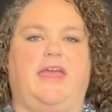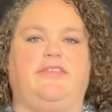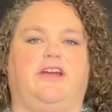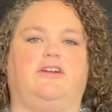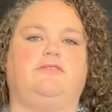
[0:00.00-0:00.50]
Hey
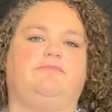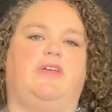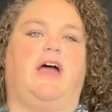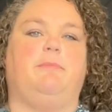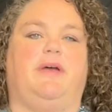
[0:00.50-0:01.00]
there,
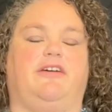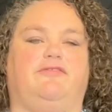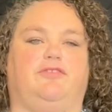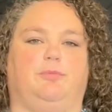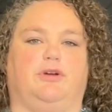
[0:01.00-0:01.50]
I'm Bev
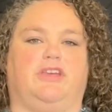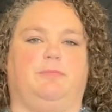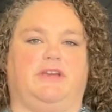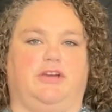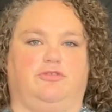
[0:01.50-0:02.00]
from
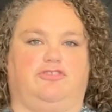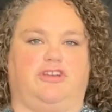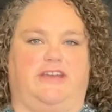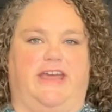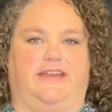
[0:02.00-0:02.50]

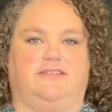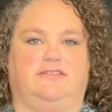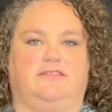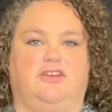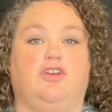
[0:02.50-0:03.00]
bookkeepingcoach.net.
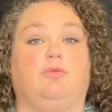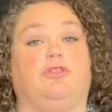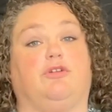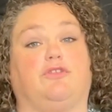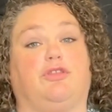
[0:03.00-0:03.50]

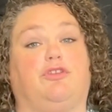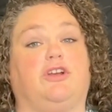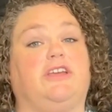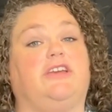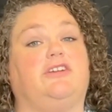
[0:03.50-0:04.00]
With over
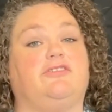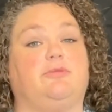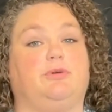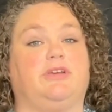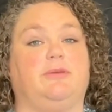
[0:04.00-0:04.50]
30 years
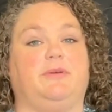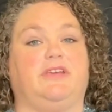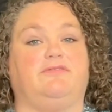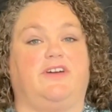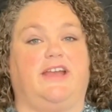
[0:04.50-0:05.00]
in bookkeeping
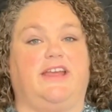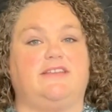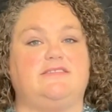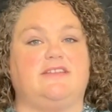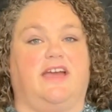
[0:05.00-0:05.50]
and
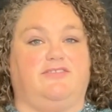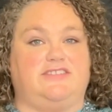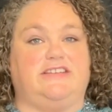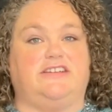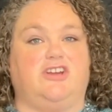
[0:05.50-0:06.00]
finance, I've
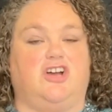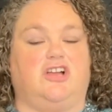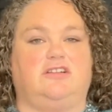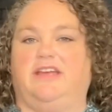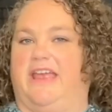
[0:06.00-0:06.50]
seen it
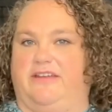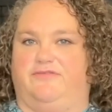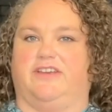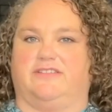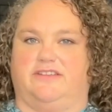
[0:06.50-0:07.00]
all and
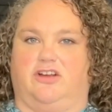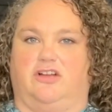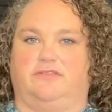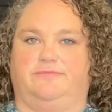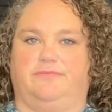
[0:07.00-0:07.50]
fixed it
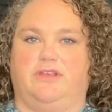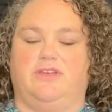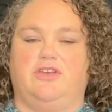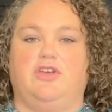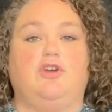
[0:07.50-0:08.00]
all.
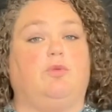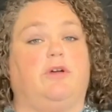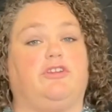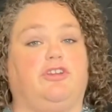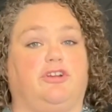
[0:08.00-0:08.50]

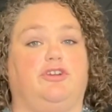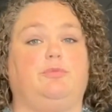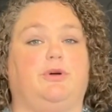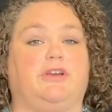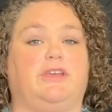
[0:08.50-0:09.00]
Whether you're a new
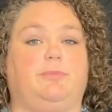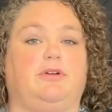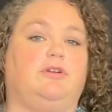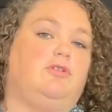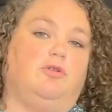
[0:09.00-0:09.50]

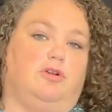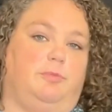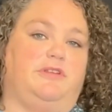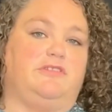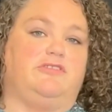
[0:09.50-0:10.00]
bookkeeper or a
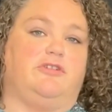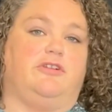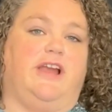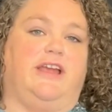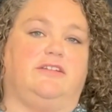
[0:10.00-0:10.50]
business
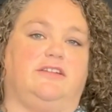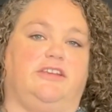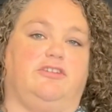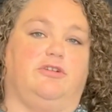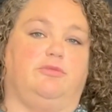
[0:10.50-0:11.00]
owner
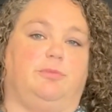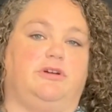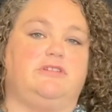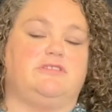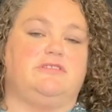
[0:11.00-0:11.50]
handling your own
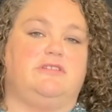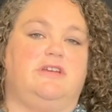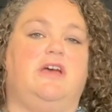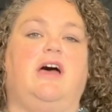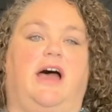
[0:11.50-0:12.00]
books,
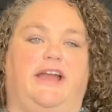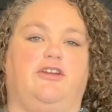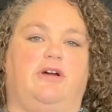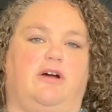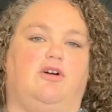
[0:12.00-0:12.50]
I
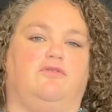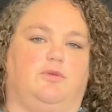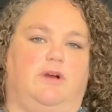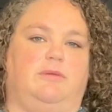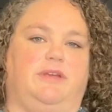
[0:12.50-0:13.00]
know how
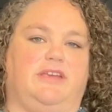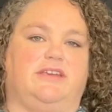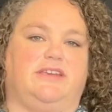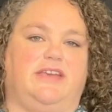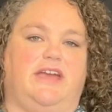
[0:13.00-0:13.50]
overwhelming it
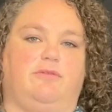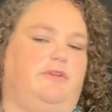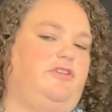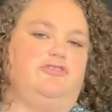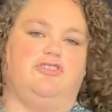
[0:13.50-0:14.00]
can get
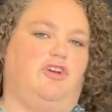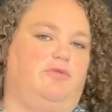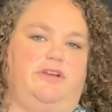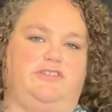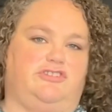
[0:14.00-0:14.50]
when there's no
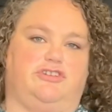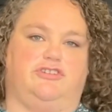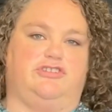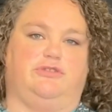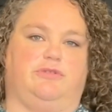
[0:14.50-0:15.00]
one to
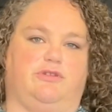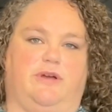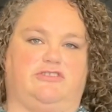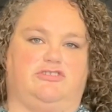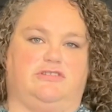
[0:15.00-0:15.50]
turn to with
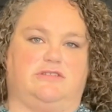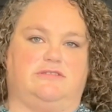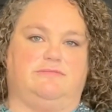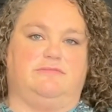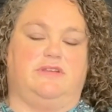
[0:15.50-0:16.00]

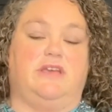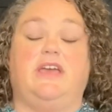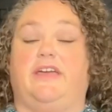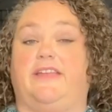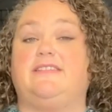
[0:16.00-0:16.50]
questions.
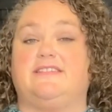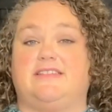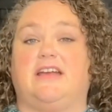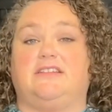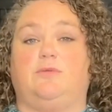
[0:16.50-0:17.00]
That's
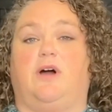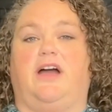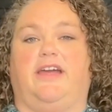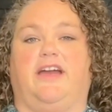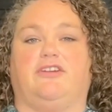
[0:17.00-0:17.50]
exactly
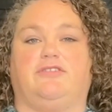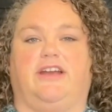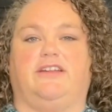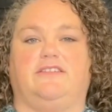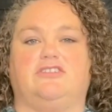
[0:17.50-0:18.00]
why I
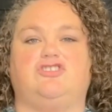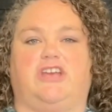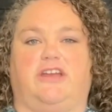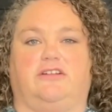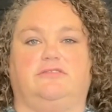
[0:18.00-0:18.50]
created this
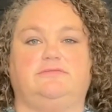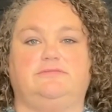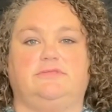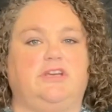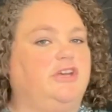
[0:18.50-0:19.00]
channel.
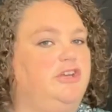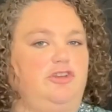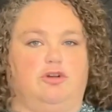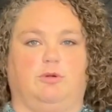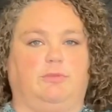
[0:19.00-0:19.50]

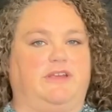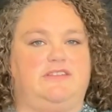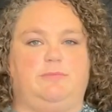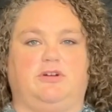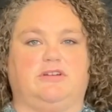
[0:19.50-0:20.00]
No more
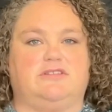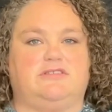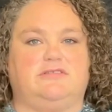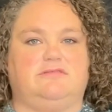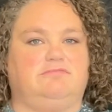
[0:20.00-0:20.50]
messy
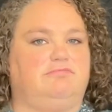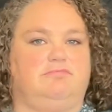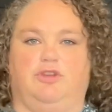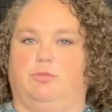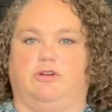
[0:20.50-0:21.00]
books,
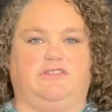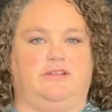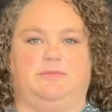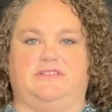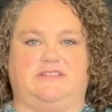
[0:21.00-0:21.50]
no more
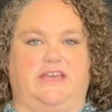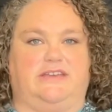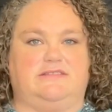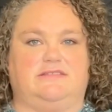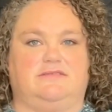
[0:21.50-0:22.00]
sleepless
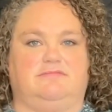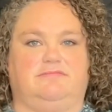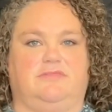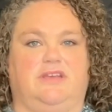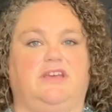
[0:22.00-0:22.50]
nights.
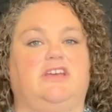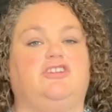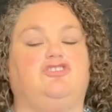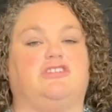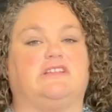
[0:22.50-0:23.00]

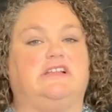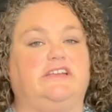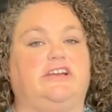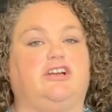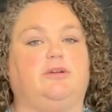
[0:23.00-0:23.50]
Just
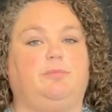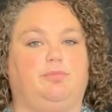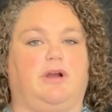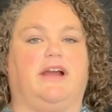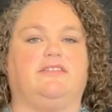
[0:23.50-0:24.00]
clear,
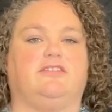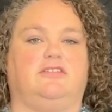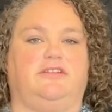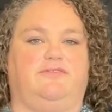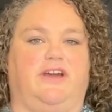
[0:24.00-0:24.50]

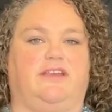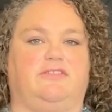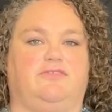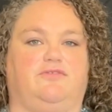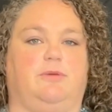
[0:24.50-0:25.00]
practical
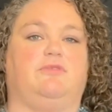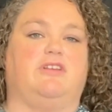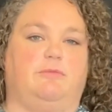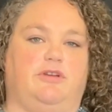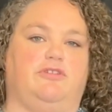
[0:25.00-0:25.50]
advice from
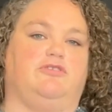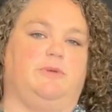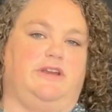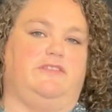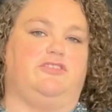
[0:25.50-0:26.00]
someone who's
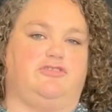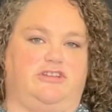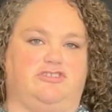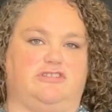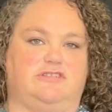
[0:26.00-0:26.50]
been in the
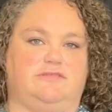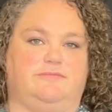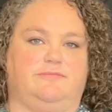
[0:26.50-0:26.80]
trenches.